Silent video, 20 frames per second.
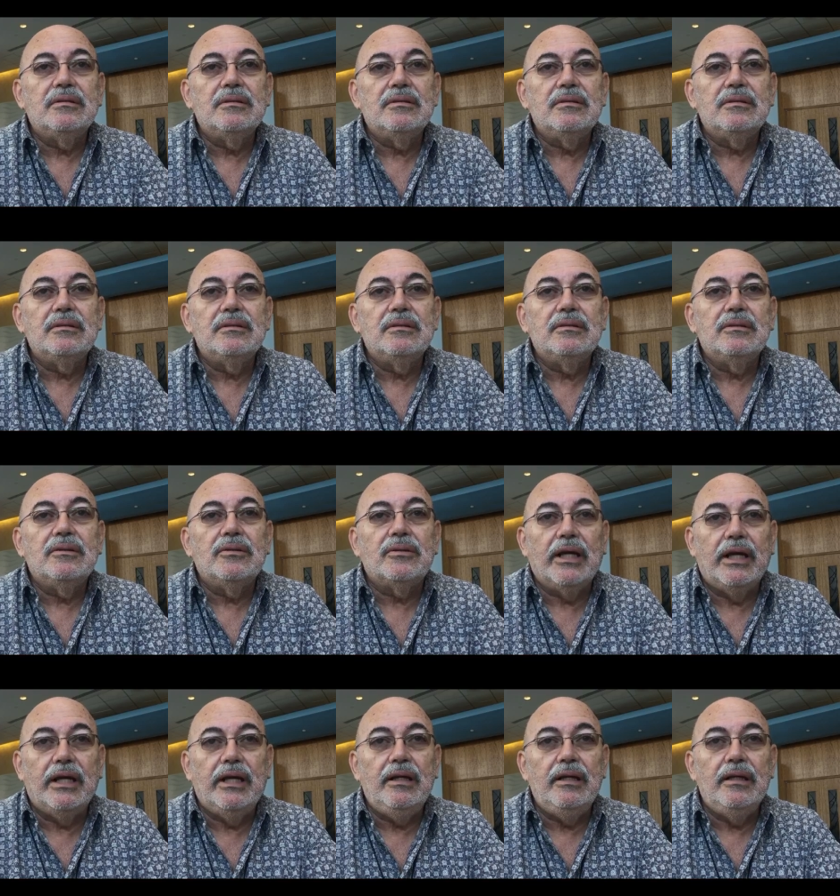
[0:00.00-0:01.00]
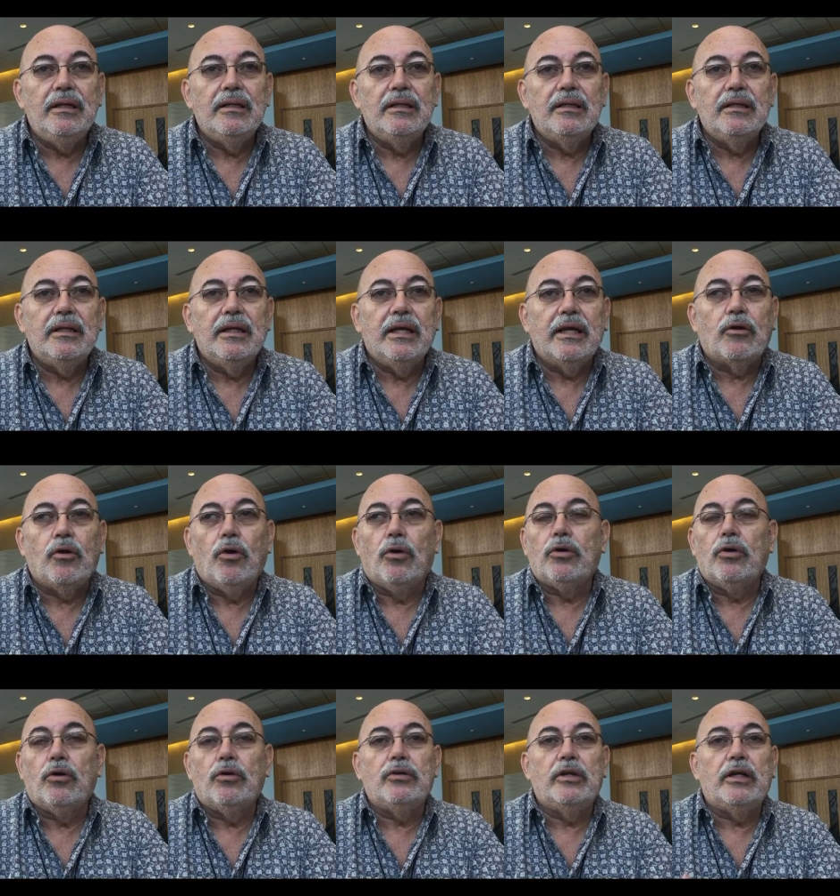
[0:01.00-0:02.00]
Wow. Okay?
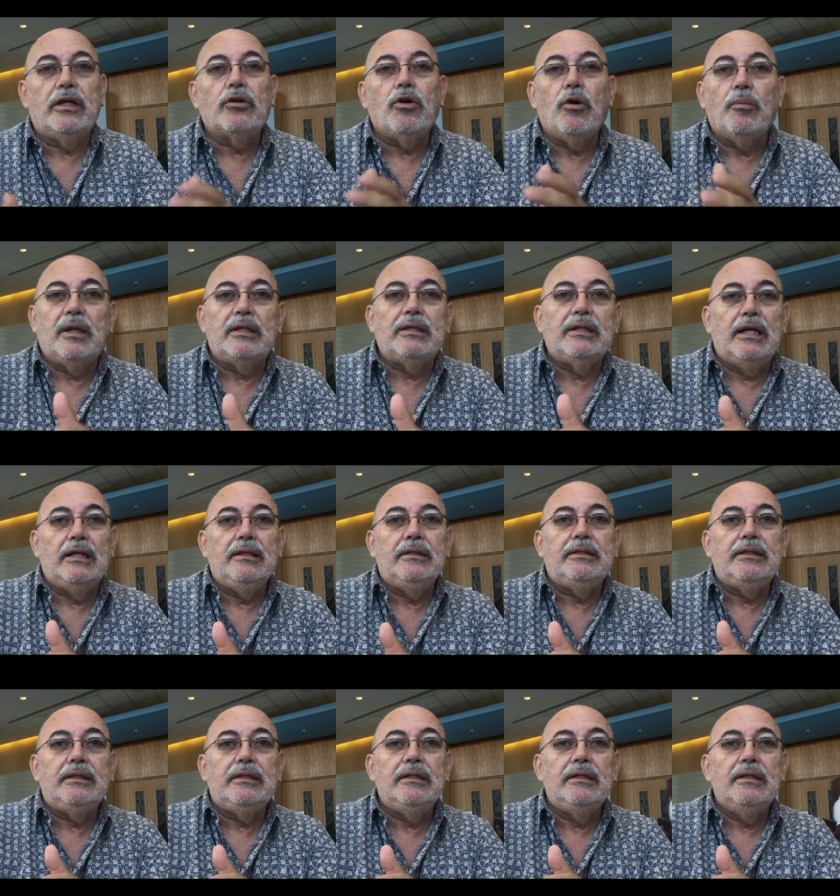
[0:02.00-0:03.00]
Econo del Comandante